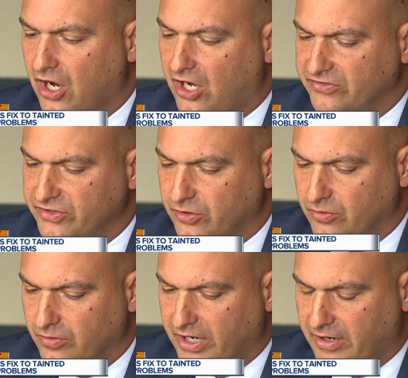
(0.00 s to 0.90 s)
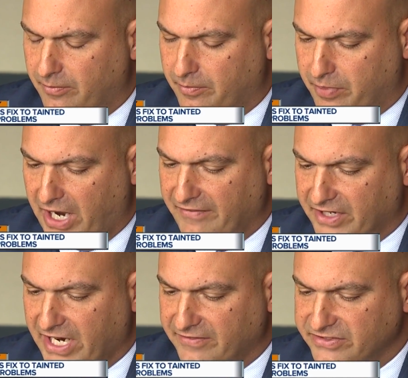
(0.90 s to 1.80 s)
also uh,
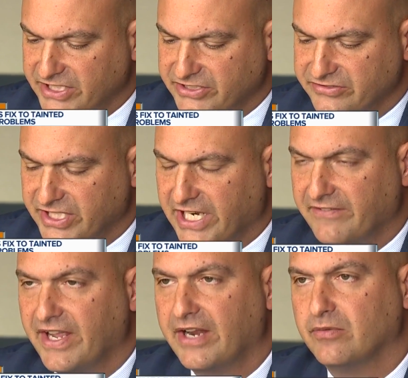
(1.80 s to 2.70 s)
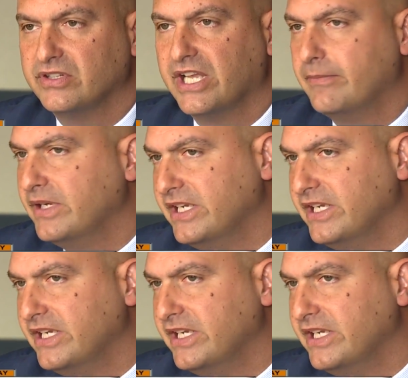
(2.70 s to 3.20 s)
private conversations that I've had with them,